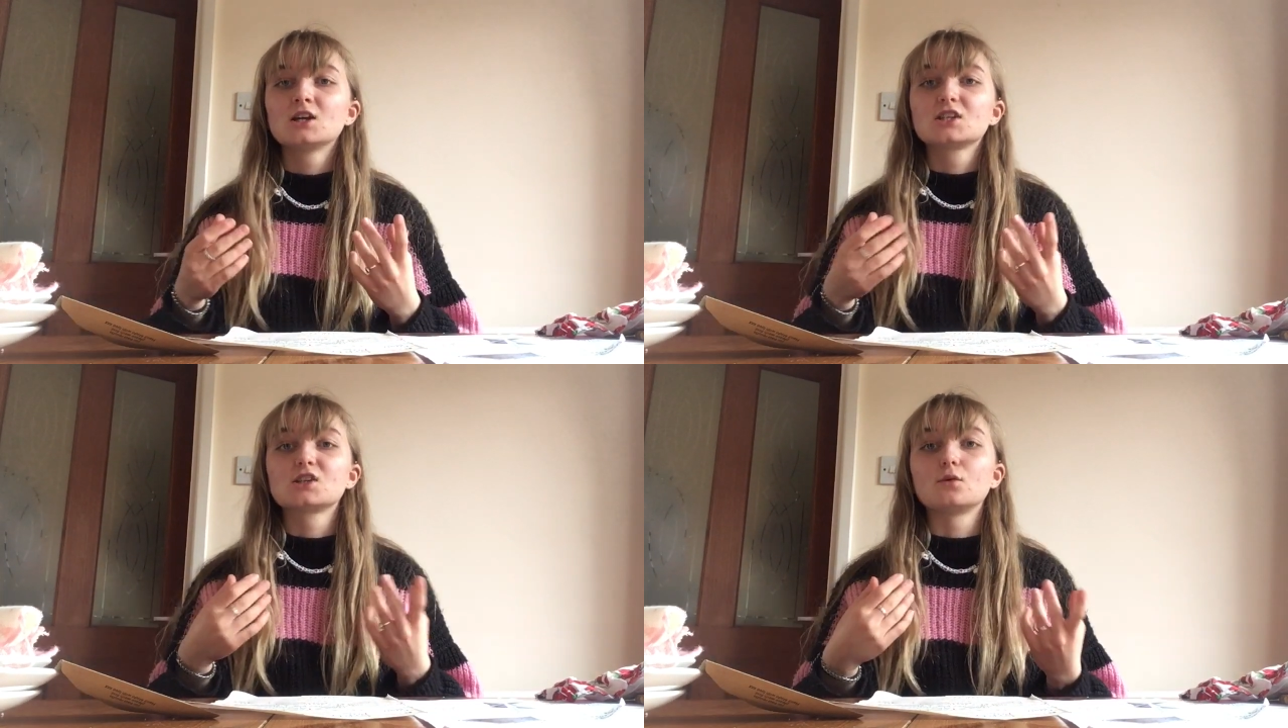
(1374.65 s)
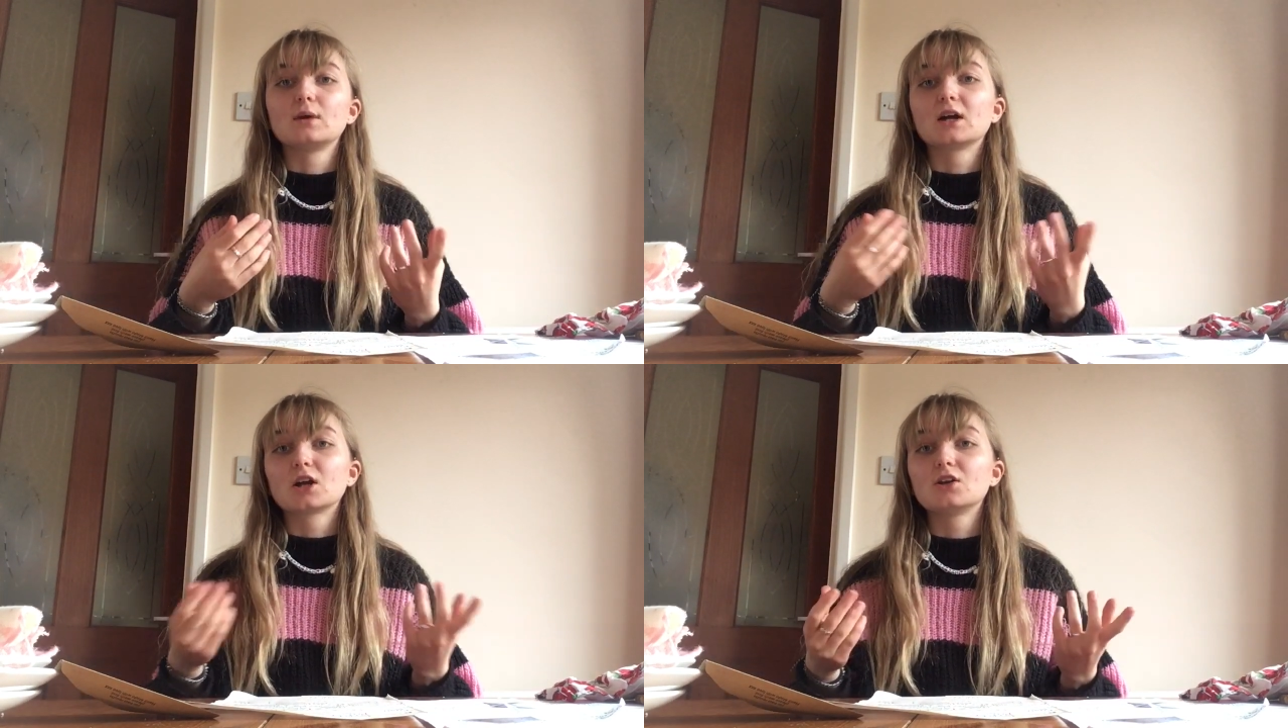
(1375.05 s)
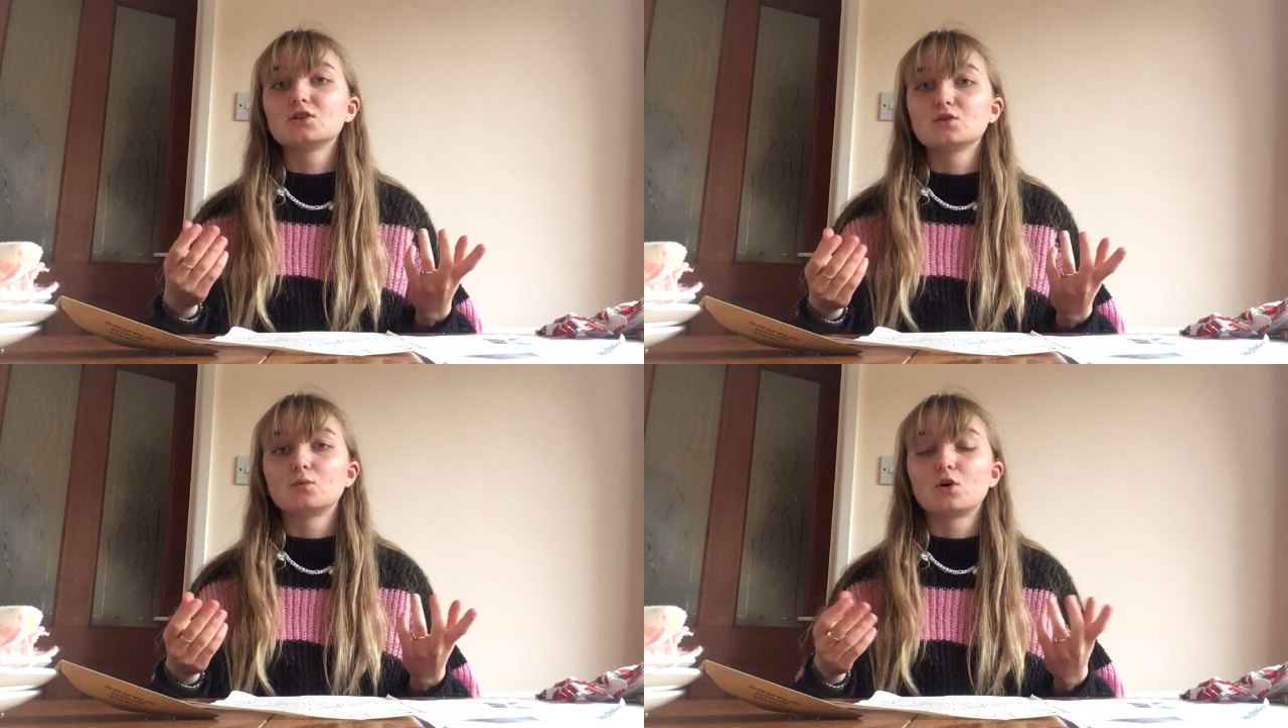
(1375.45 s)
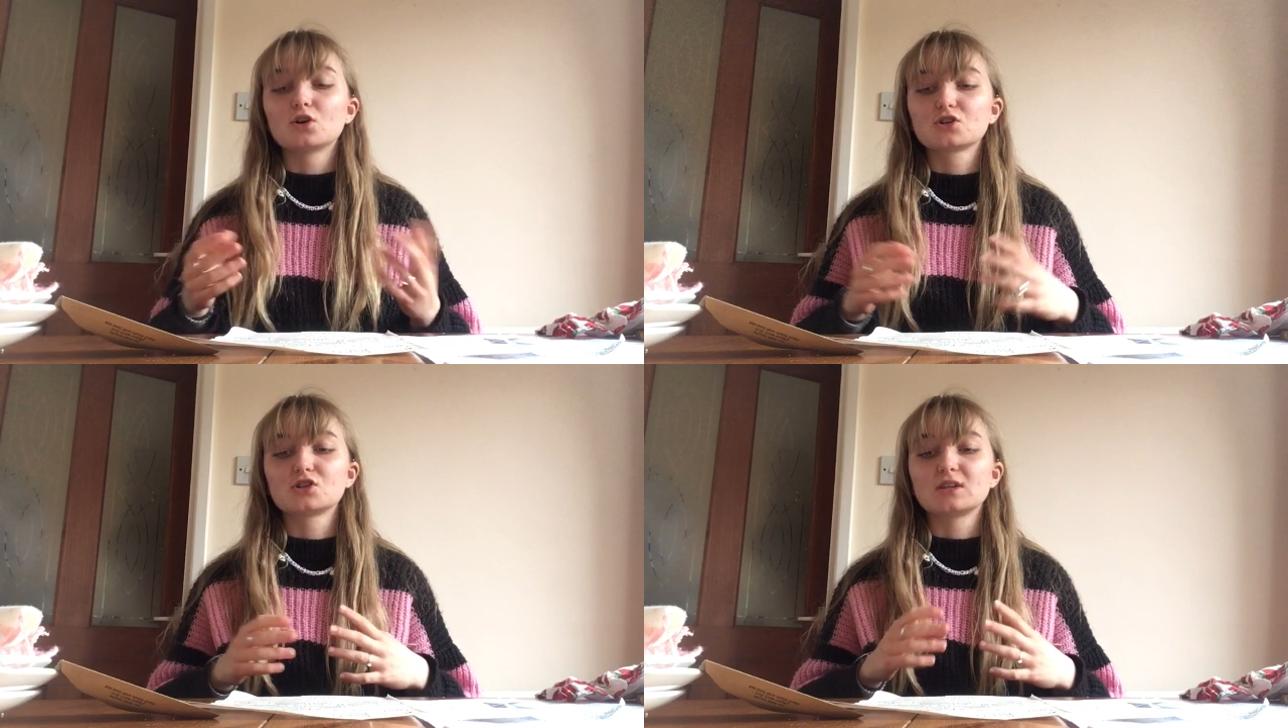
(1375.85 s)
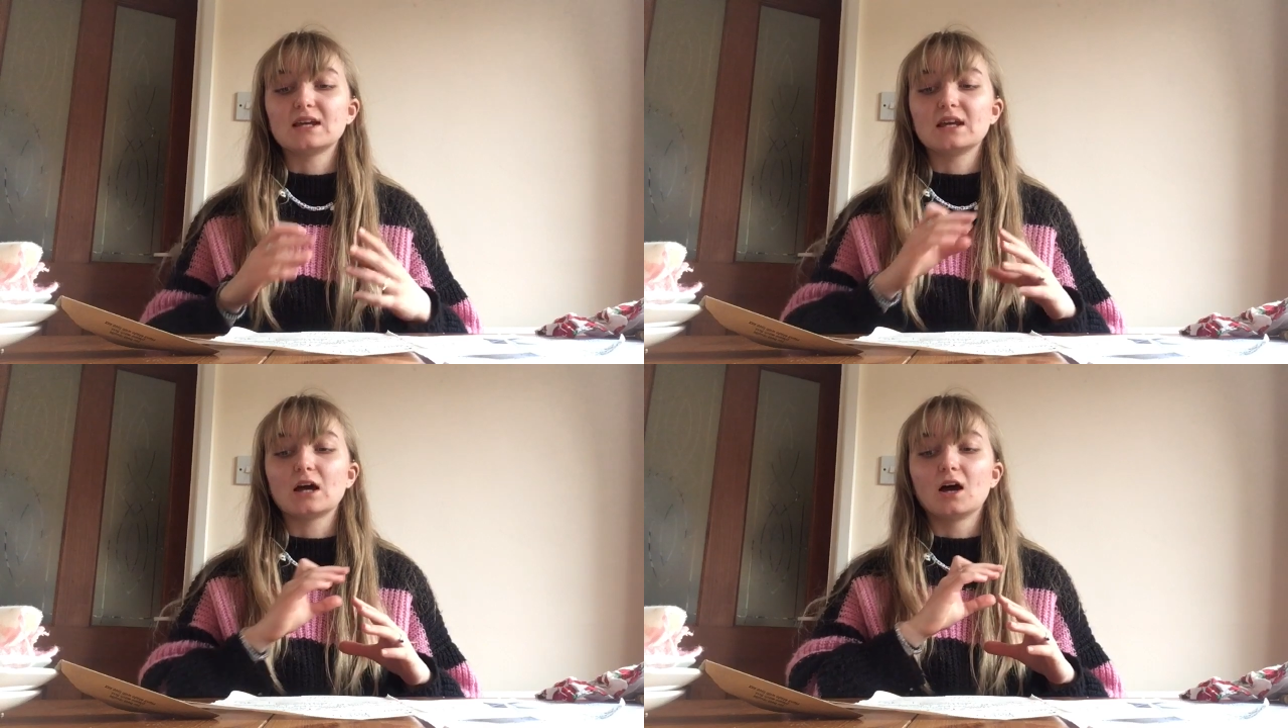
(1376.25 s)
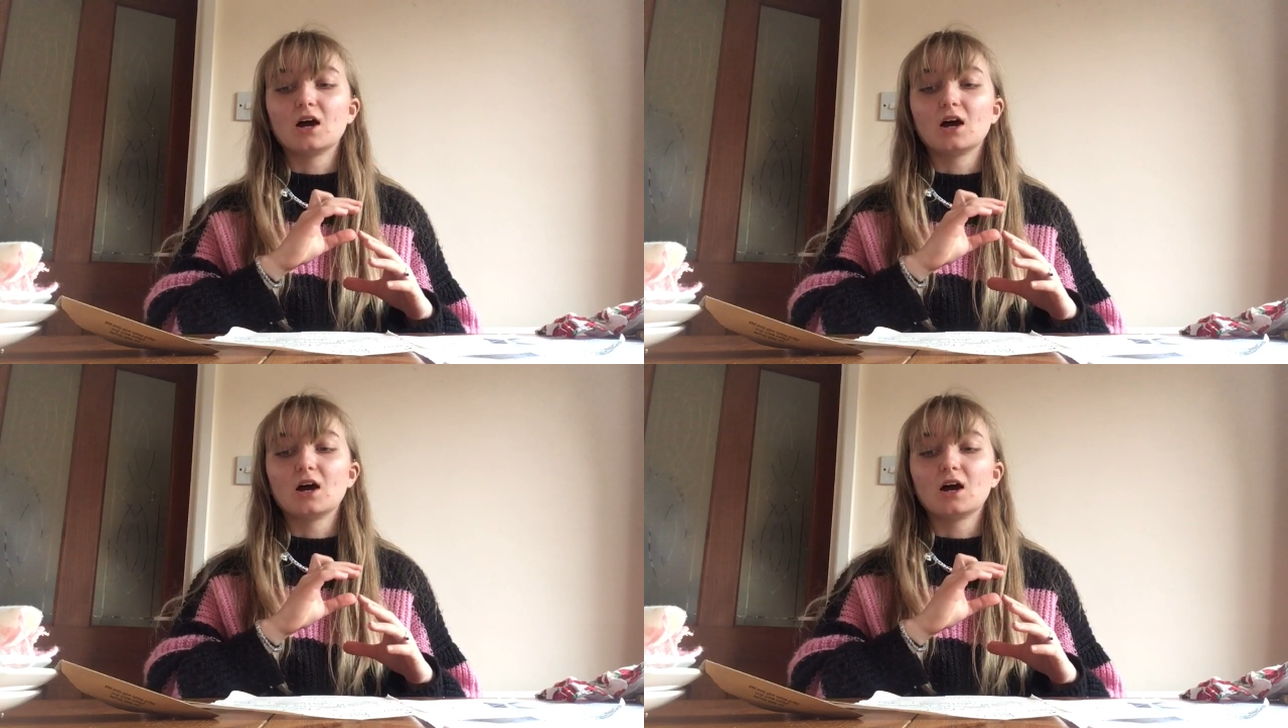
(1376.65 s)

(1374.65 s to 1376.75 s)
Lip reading: So we are going to wash the